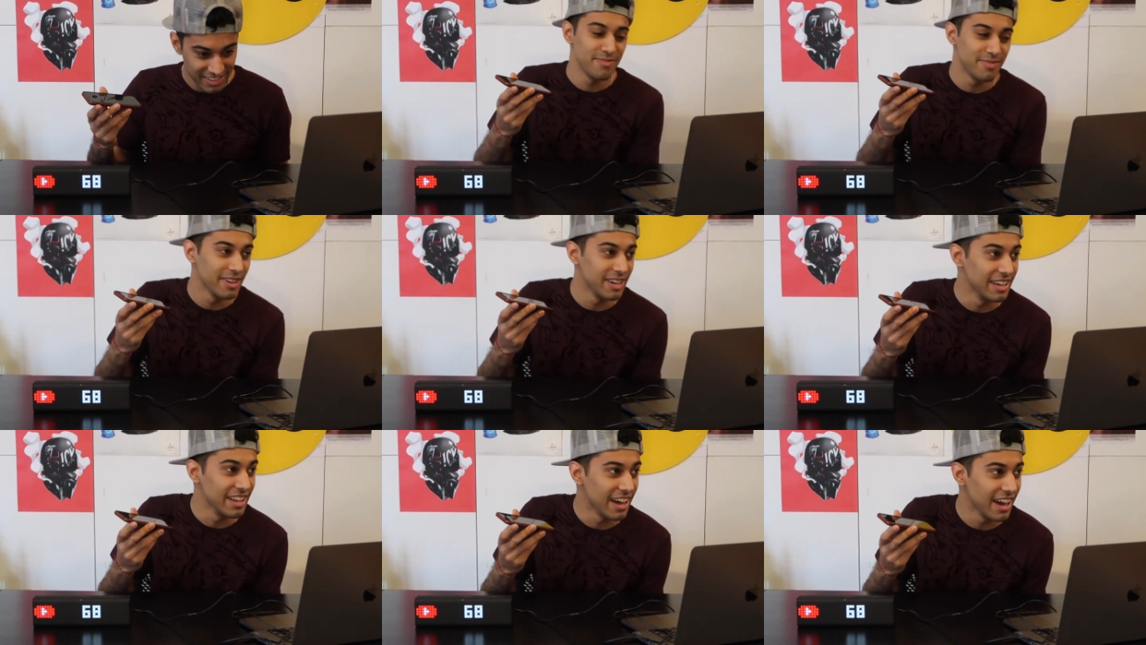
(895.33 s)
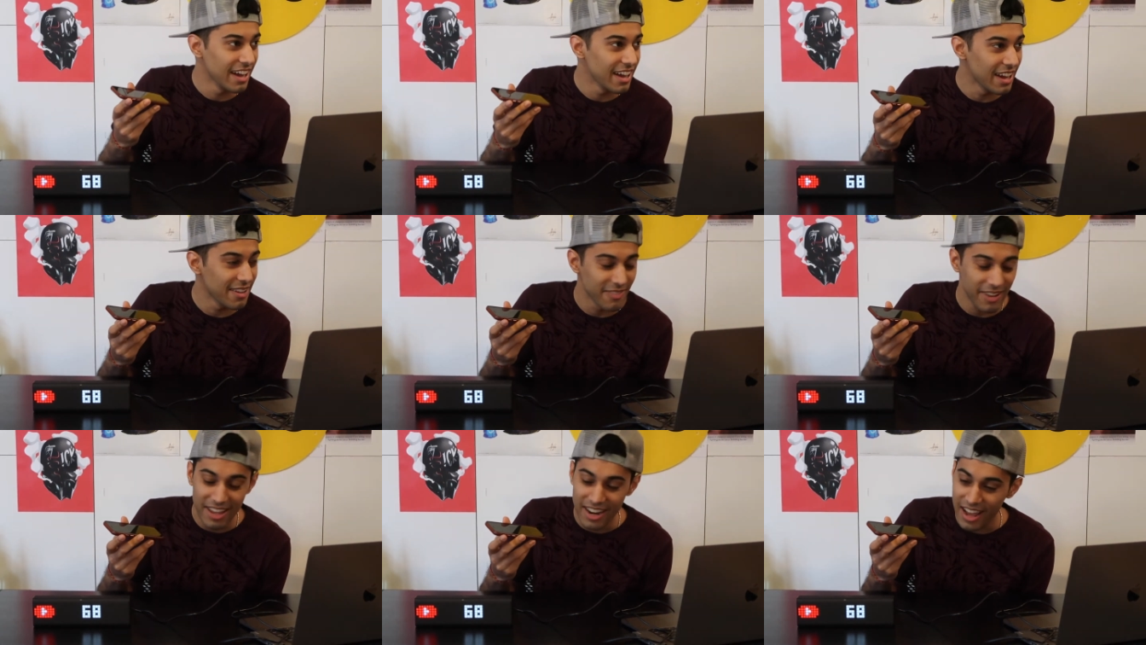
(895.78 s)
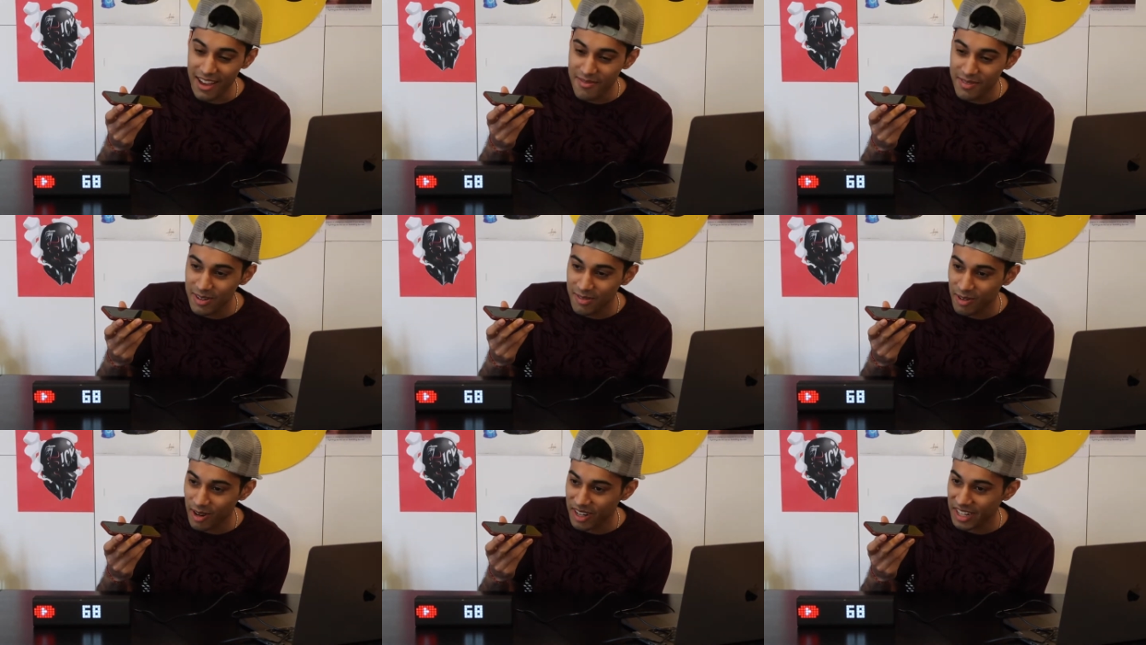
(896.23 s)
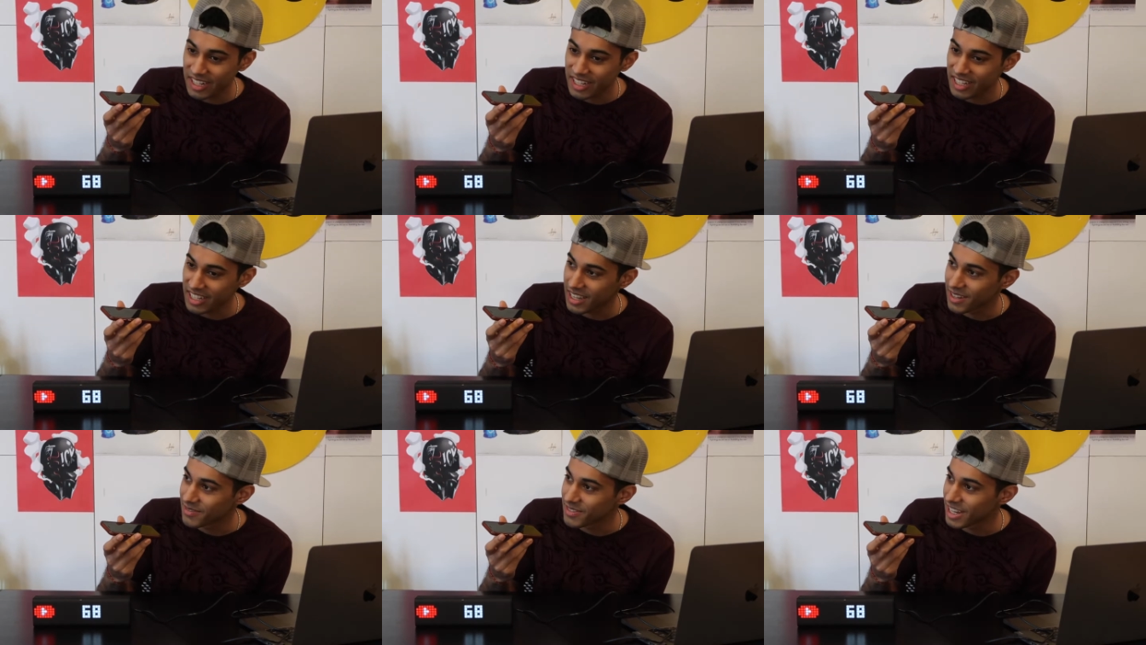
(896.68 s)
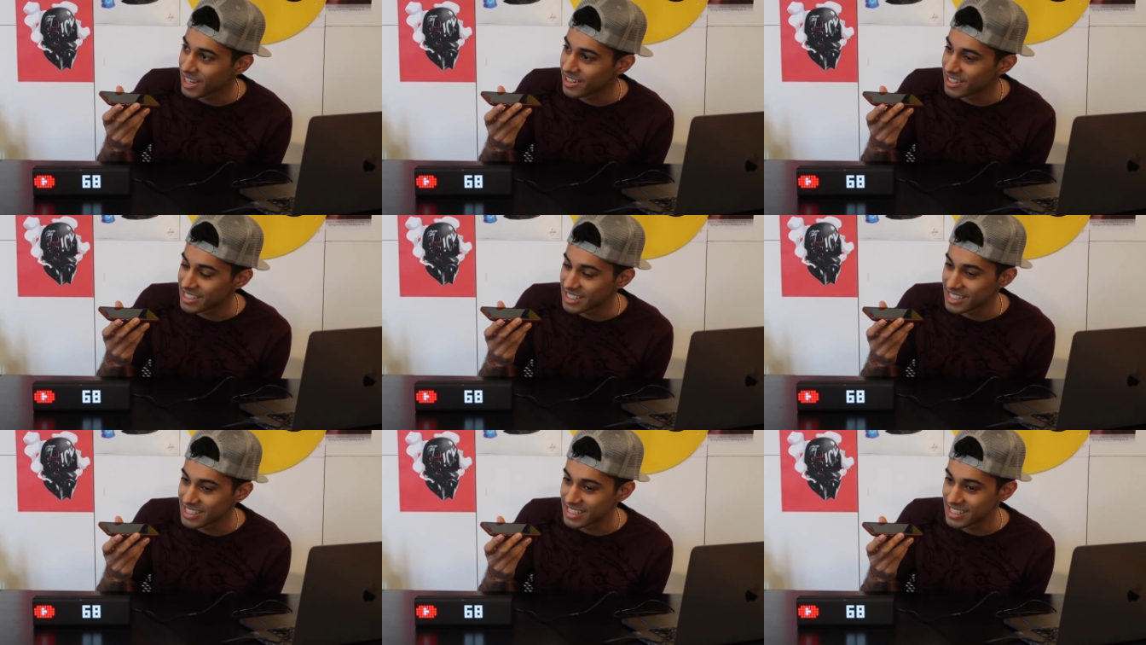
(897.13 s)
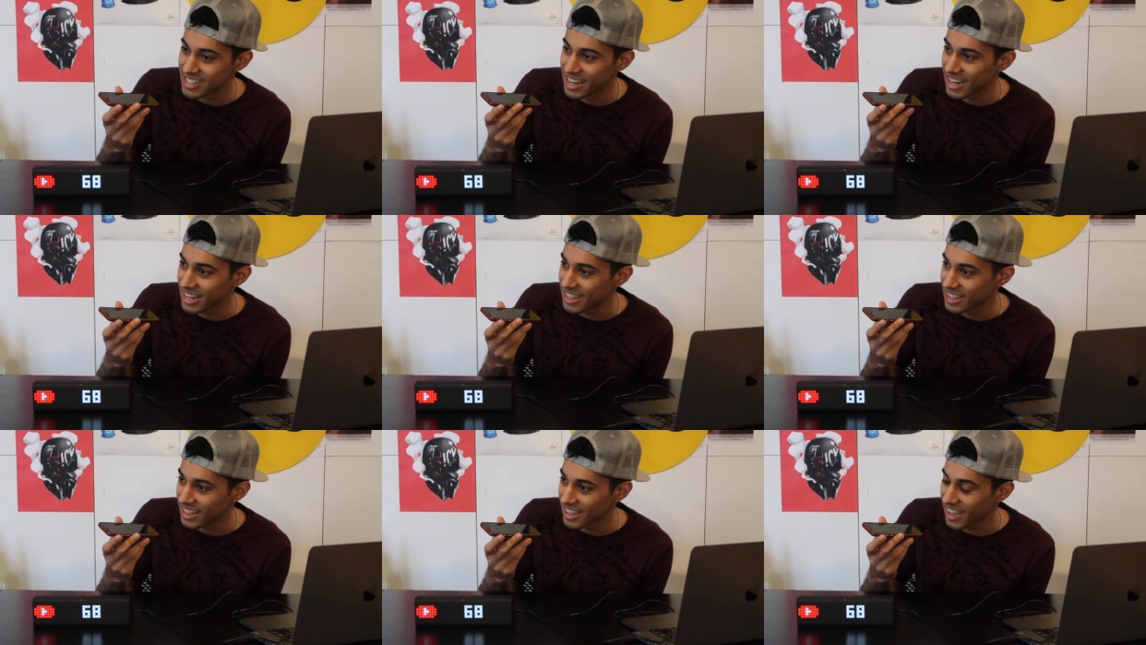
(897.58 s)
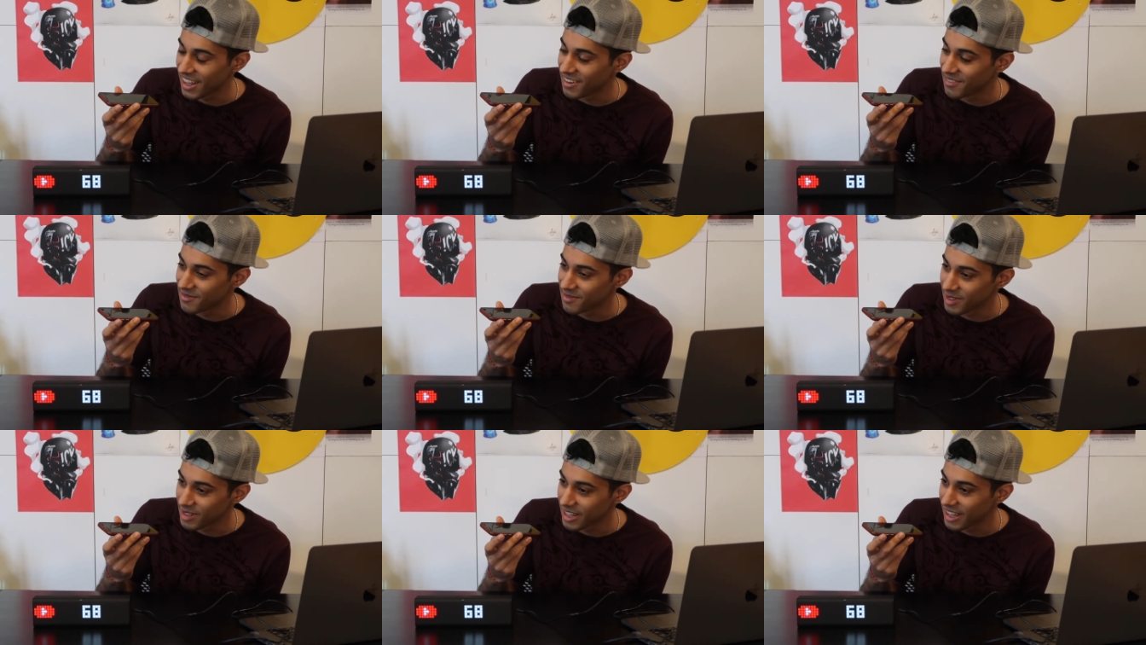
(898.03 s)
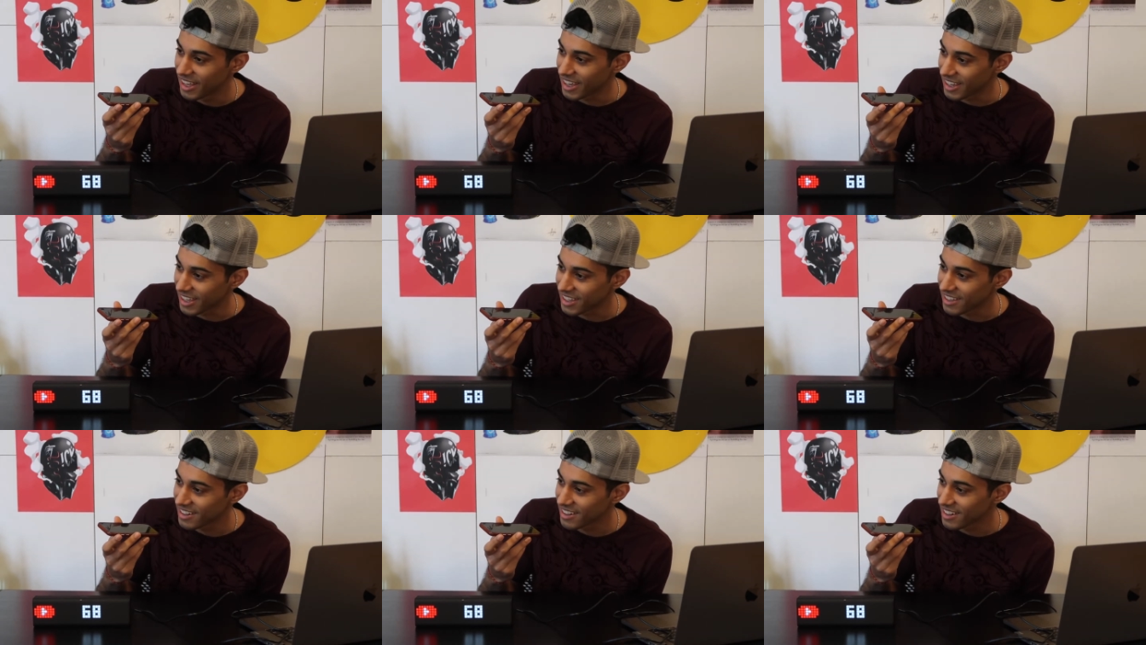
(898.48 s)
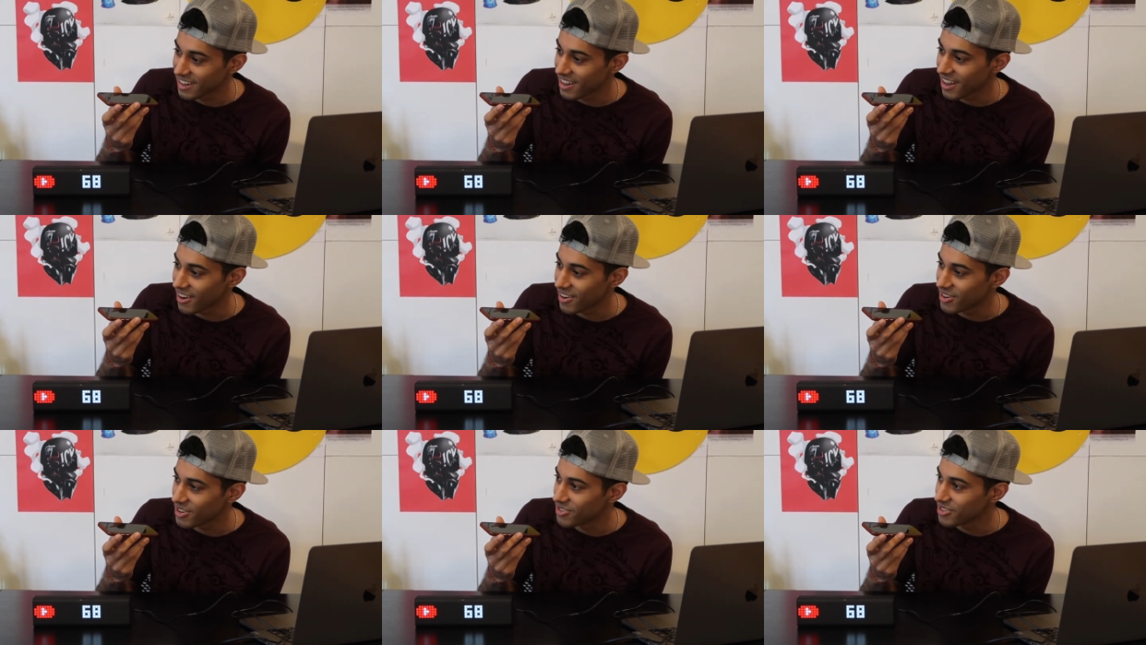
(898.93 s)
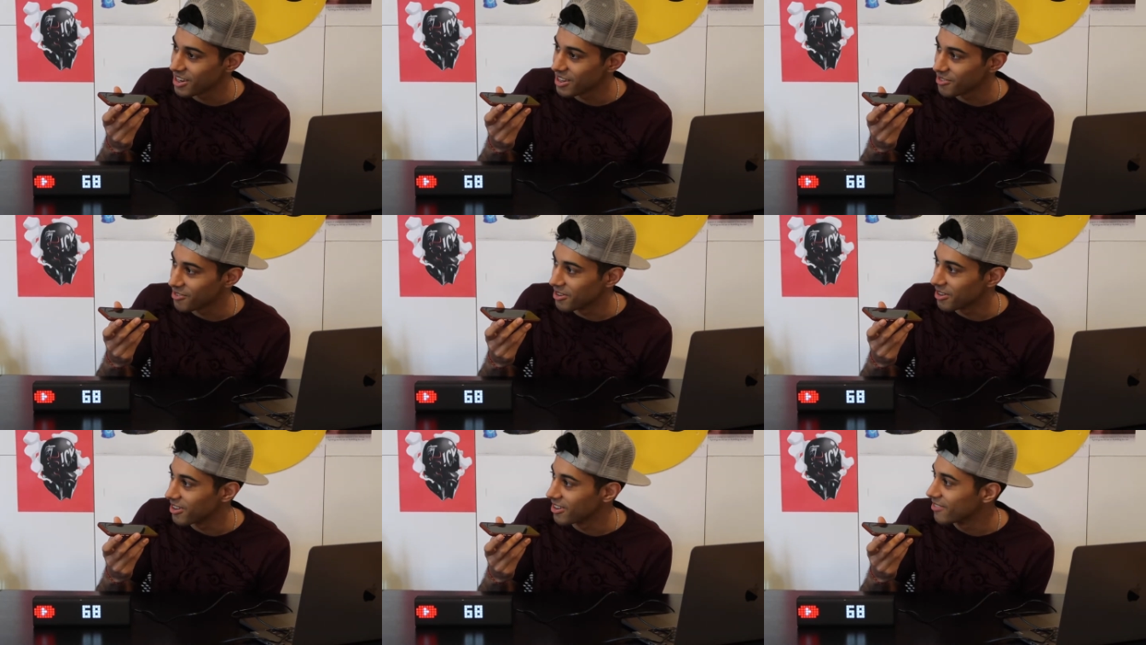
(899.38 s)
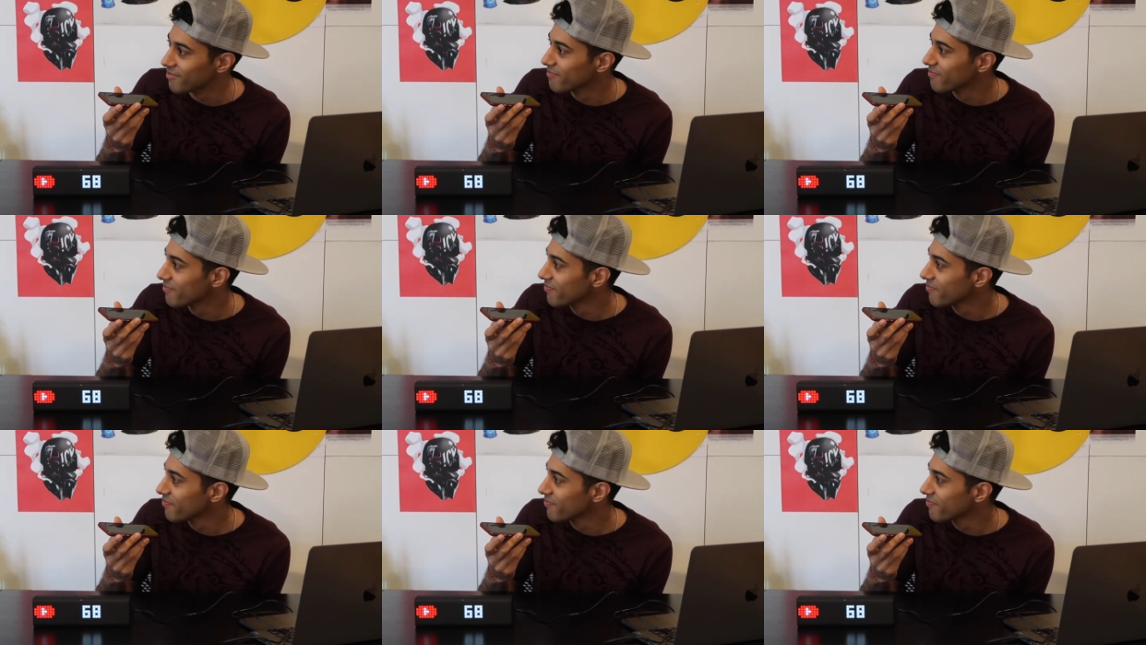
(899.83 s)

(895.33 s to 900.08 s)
But man, I've been wanting to come down to Cincinnati again, but like, I don't know when I will.